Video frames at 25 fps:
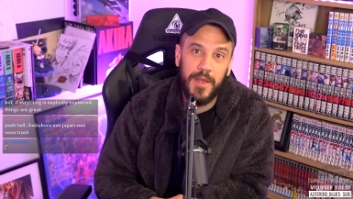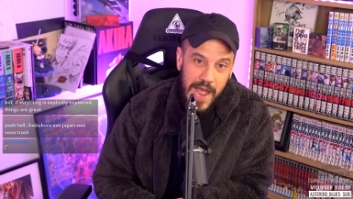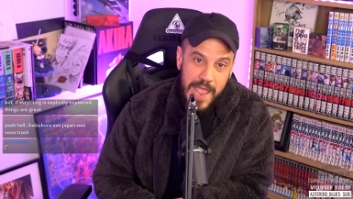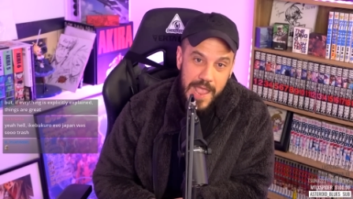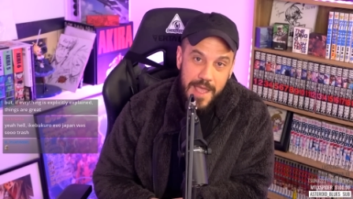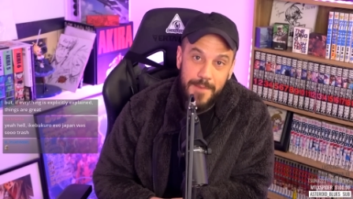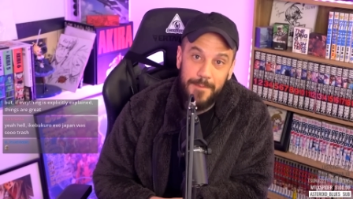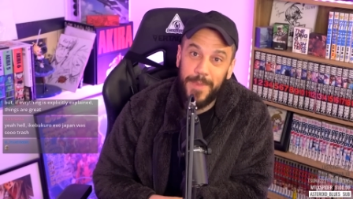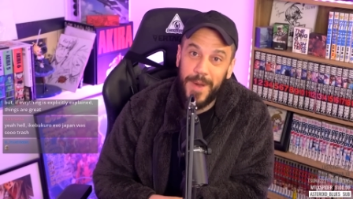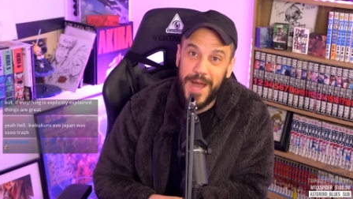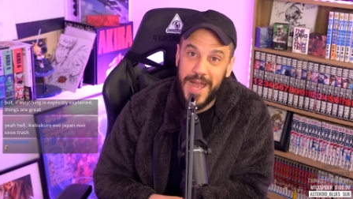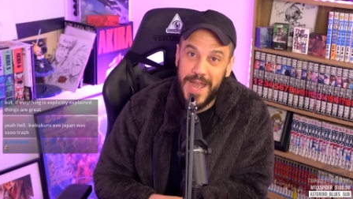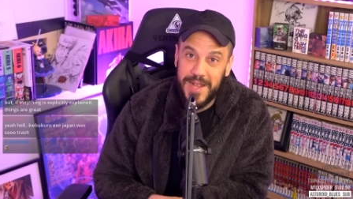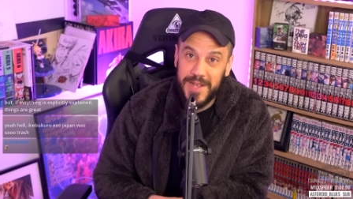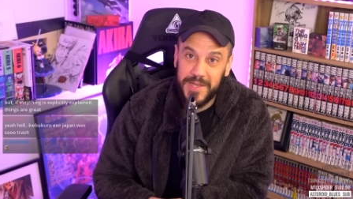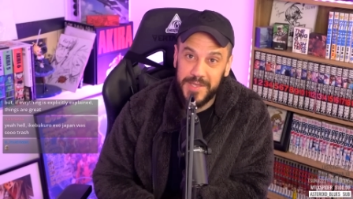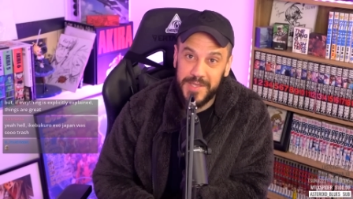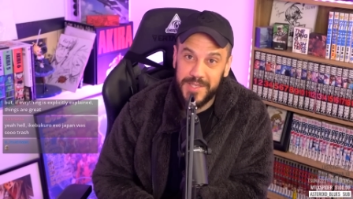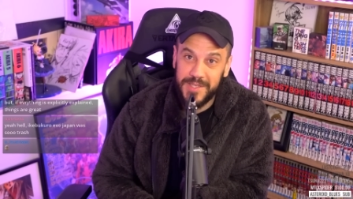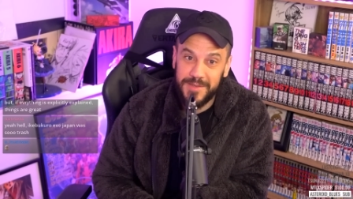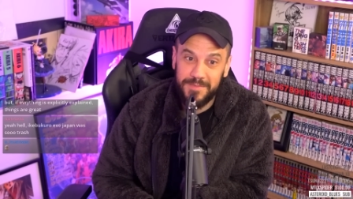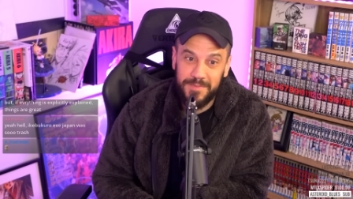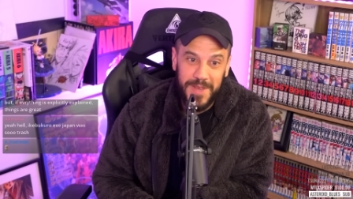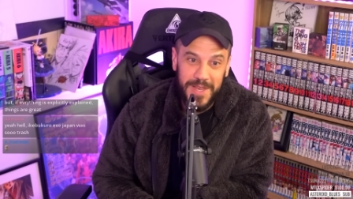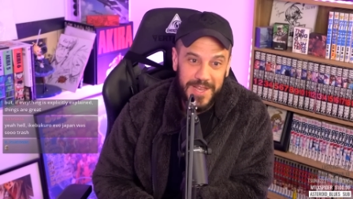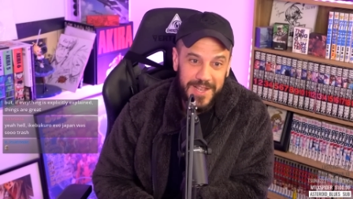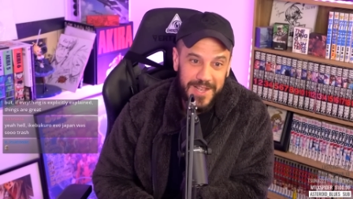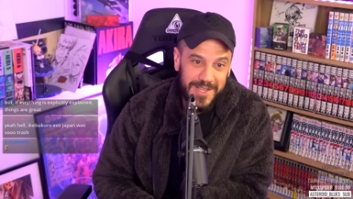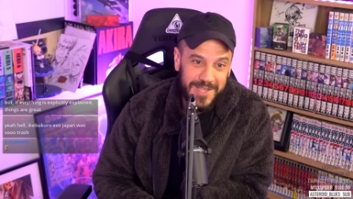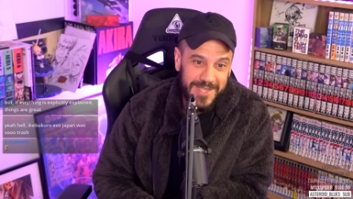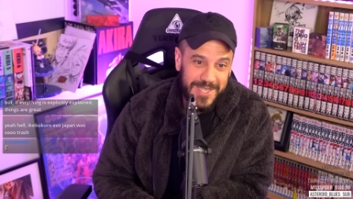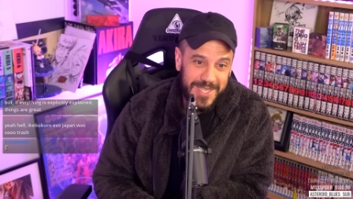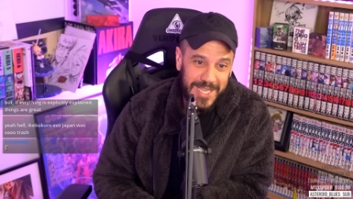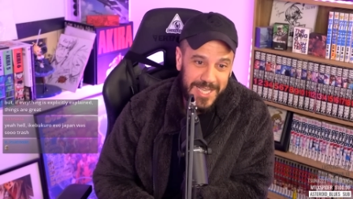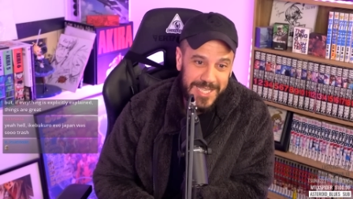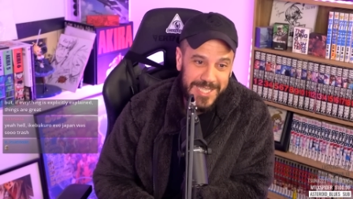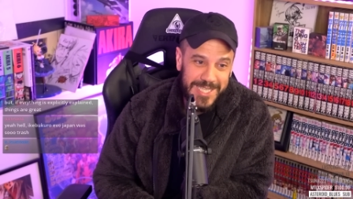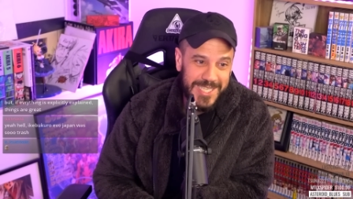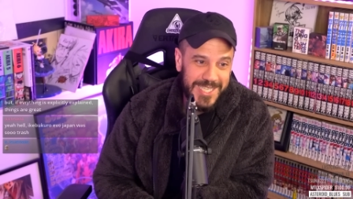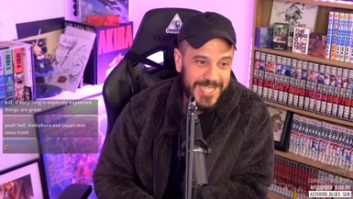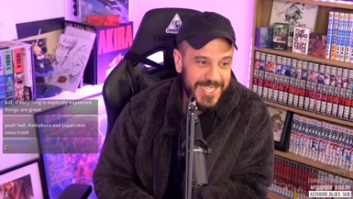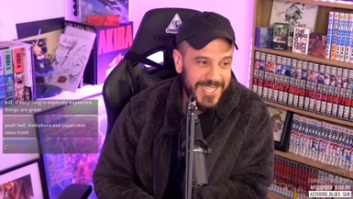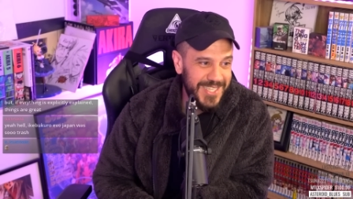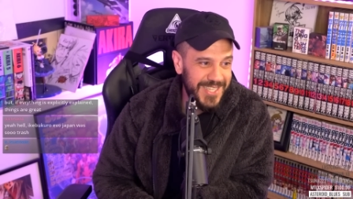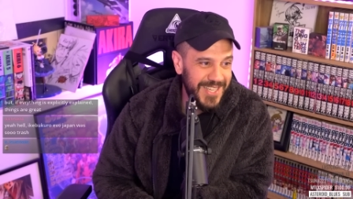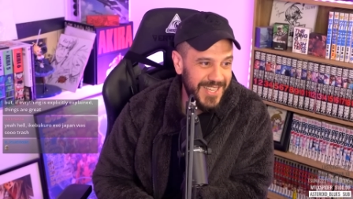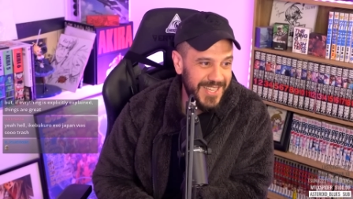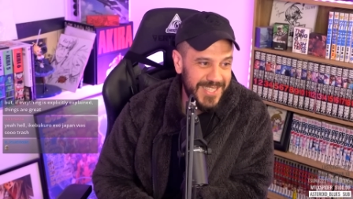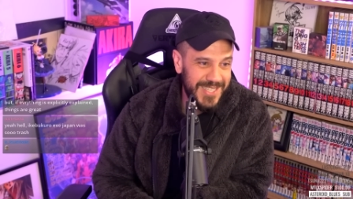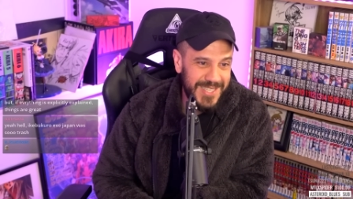I am biased because
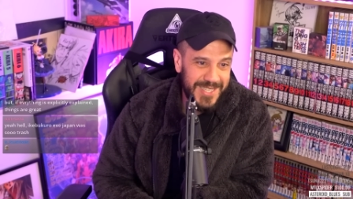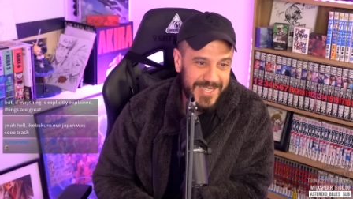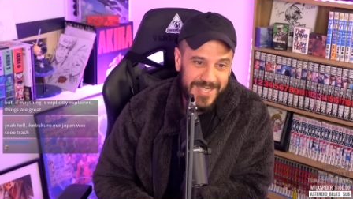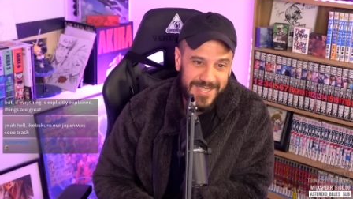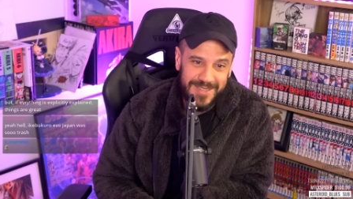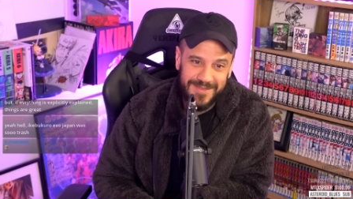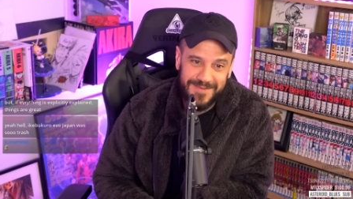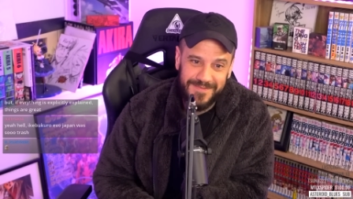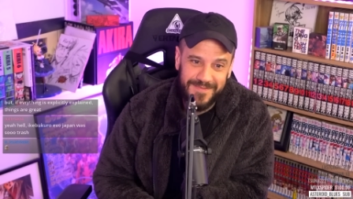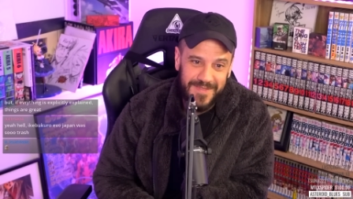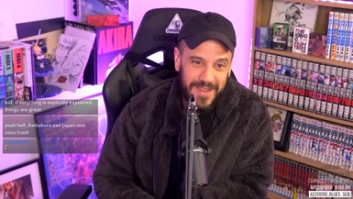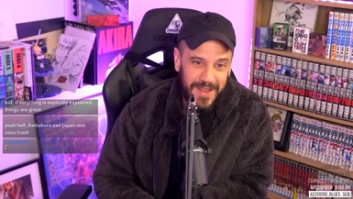it's it's